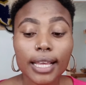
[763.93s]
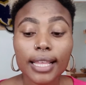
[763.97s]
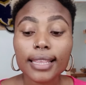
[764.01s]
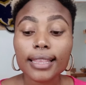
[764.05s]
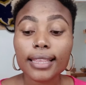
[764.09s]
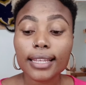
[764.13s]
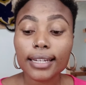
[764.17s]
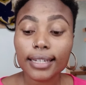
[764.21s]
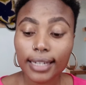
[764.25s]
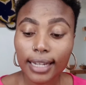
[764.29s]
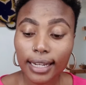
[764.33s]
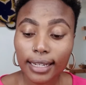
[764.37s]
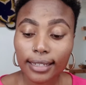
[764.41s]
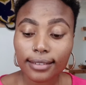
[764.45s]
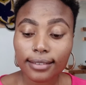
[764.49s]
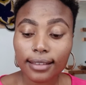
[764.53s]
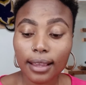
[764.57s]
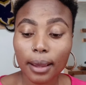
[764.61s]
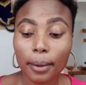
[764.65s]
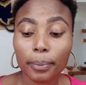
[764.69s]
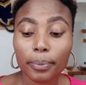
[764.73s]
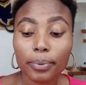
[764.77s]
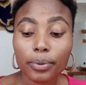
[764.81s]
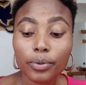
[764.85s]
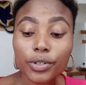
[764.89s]
The next
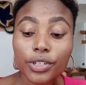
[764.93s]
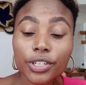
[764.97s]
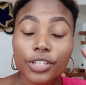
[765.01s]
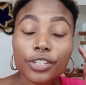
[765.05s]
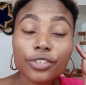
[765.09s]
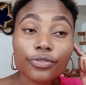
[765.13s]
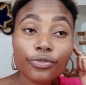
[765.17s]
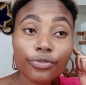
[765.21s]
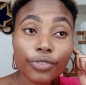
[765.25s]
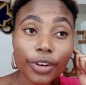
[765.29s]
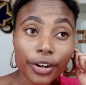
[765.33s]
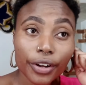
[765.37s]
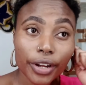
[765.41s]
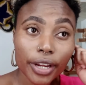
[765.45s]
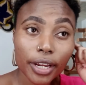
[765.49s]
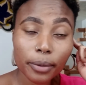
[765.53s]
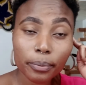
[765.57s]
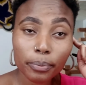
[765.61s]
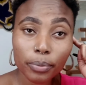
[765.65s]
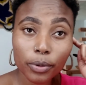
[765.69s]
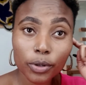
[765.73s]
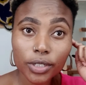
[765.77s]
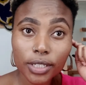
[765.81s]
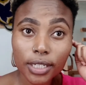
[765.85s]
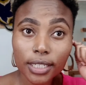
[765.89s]
step, which is very
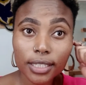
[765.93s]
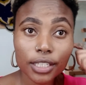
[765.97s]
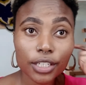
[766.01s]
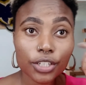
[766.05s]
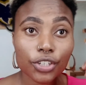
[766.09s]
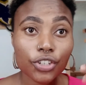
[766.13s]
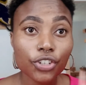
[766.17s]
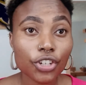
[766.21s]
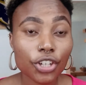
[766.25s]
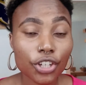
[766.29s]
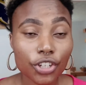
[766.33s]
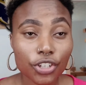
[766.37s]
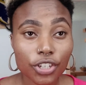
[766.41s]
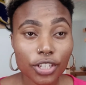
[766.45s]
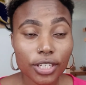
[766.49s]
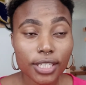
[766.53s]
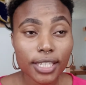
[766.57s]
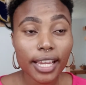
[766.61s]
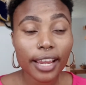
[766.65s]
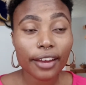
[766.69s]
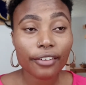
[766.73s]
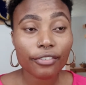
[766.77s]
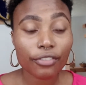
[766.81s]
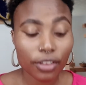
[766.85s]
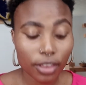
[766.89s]
important, that changes
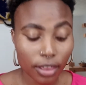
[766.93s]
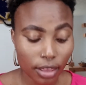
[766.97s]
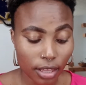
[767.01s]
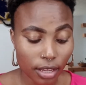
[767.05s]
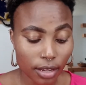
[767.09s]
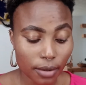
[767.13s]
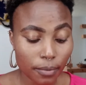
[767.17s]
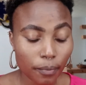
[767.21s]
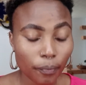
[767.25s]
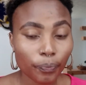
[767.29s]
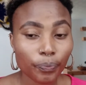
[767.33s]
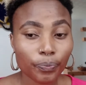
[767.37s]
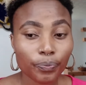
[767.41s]
everything,